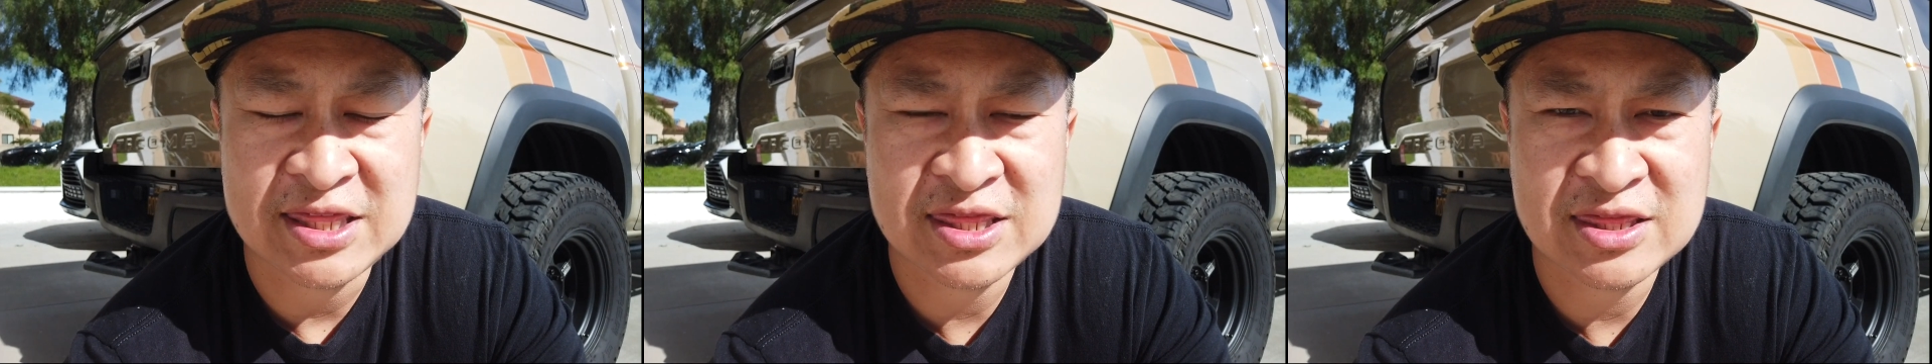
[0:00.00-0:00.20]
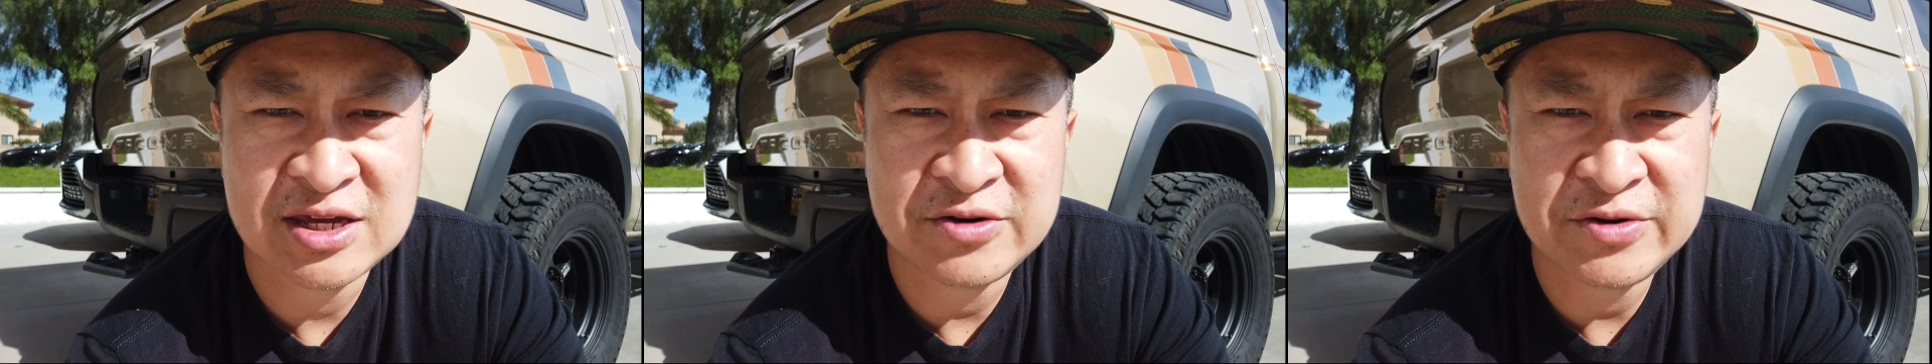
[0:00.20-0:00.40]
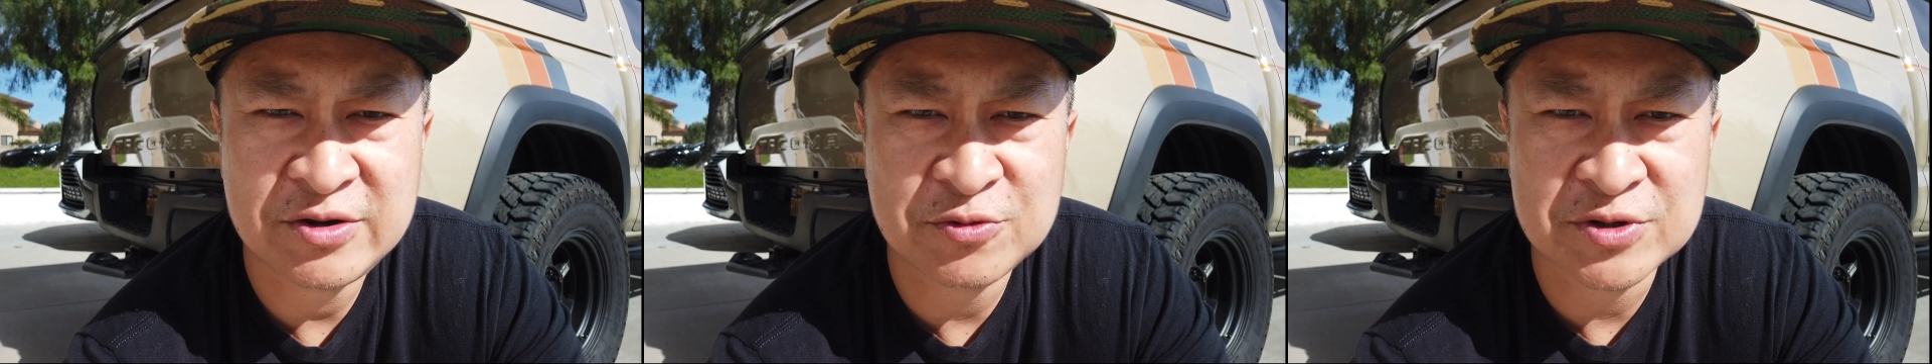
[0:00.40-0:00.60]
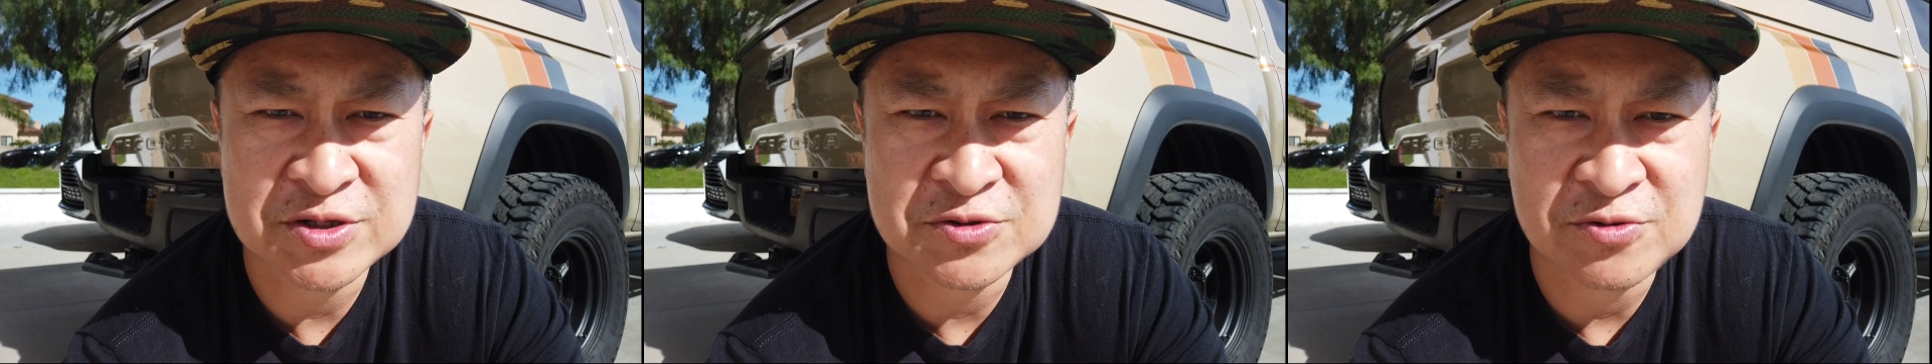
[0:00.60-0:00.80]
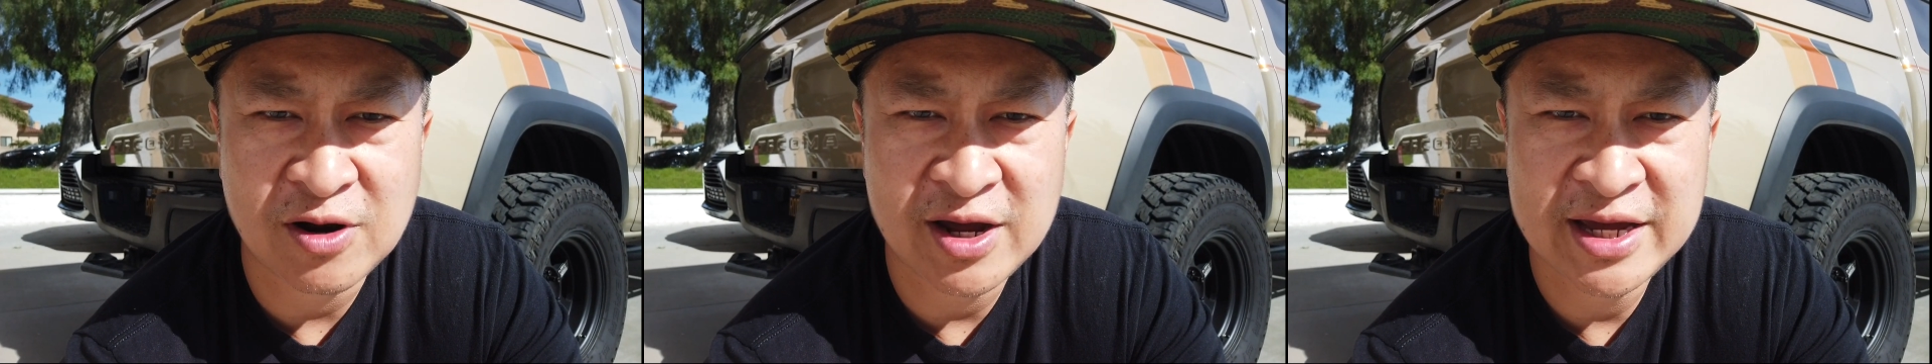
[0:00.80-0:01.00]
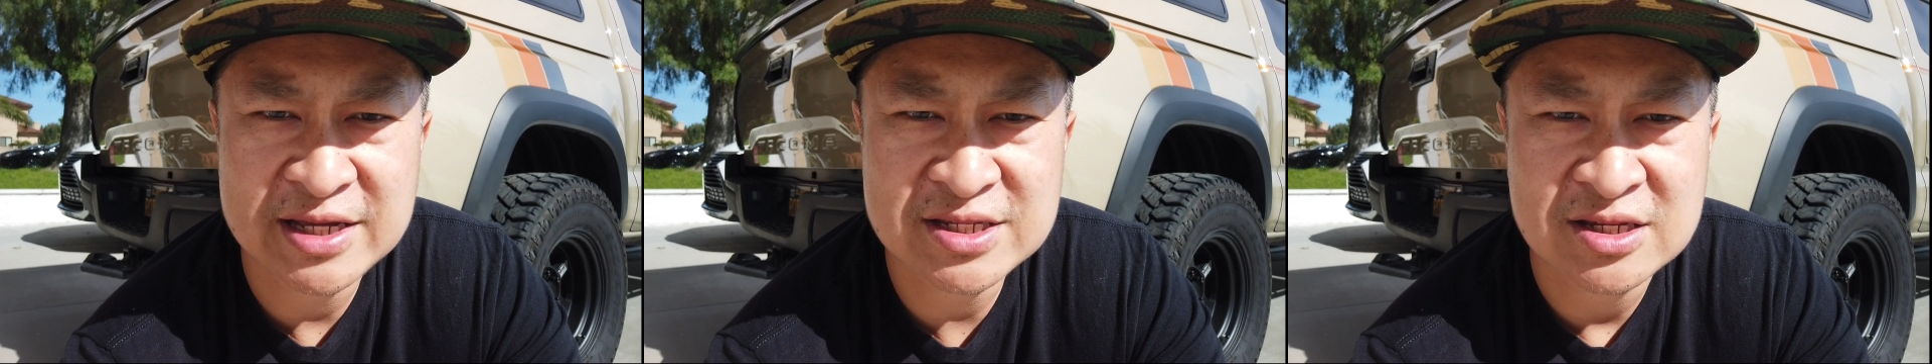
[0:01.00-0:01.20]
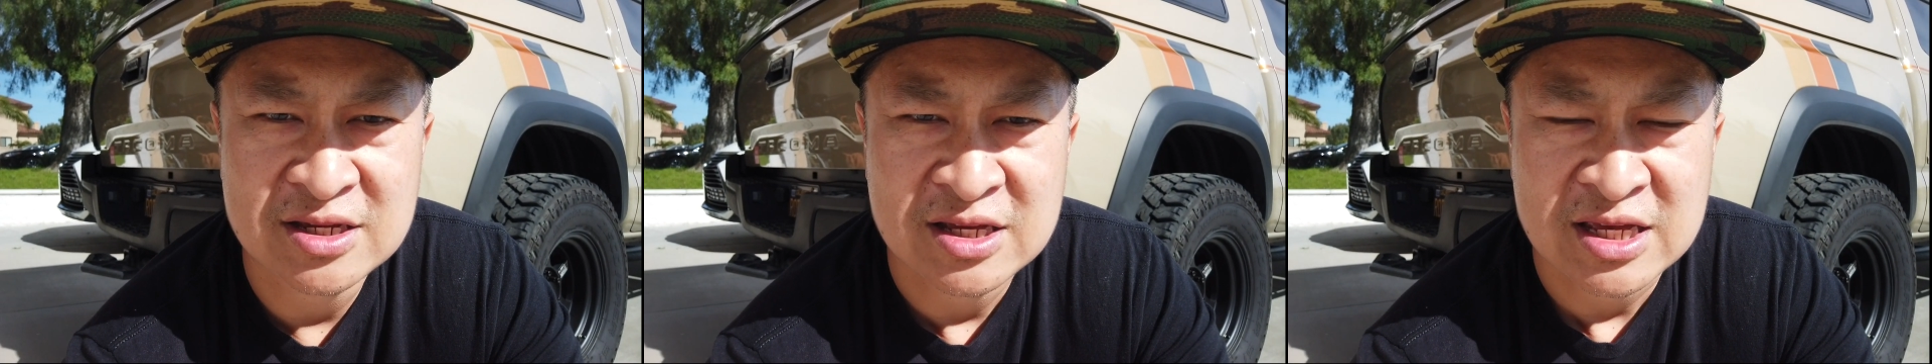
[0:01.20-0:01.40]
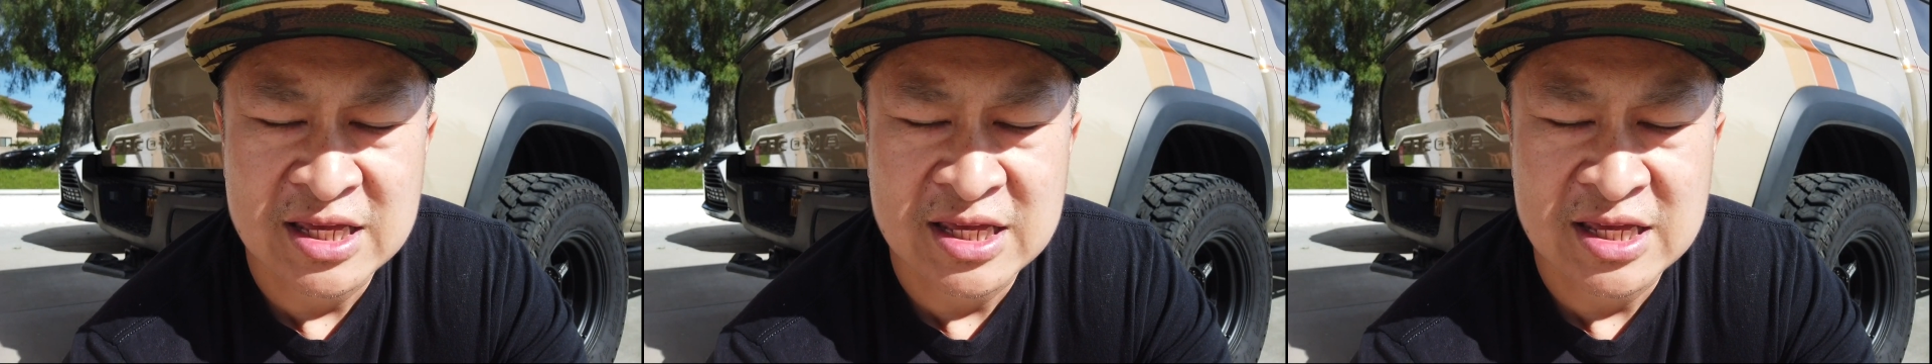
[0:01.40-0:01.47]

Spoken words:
theory was right,